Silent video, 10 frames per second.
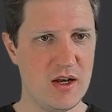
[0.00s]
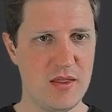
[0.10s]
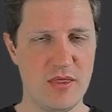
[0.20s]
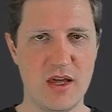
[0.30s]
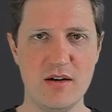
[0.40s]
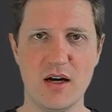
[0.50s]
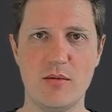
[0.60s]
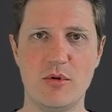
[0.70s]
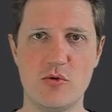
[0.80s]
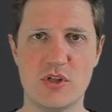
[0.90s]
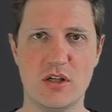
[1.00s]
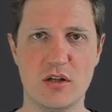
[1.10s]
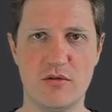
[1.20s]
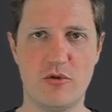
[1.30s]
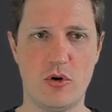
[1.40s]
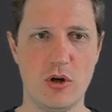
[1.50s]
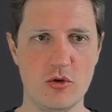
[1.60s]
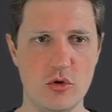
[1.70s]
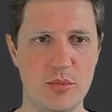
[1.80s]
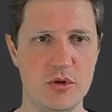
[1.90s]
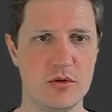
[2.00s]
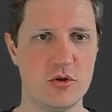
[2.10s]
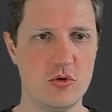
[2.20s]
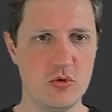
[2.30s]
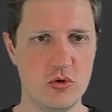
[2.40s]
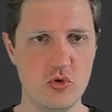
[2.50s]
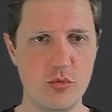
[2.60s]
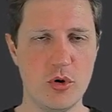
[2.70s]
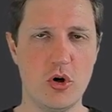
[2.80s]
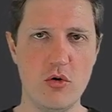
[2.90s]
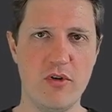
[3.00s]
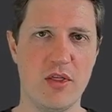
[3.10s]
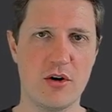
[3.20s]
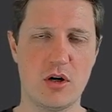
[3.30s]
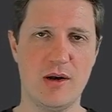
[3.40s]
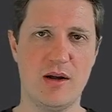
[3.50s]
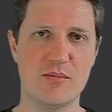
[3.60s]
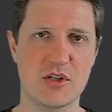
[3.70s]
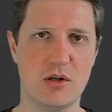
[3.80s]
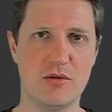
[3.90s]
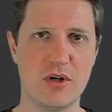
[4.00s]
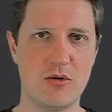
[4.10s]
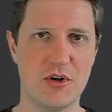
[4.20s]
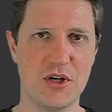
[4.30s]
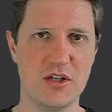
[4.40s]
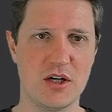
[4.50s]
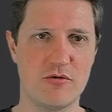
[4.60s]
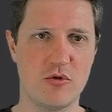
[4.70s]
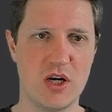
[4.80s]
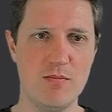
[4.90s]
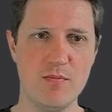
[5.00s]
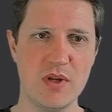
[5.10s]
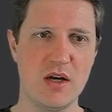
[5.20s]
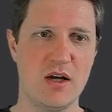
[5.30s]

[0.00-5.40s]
And then I'm using a for loop to loop over the columns of our data frame.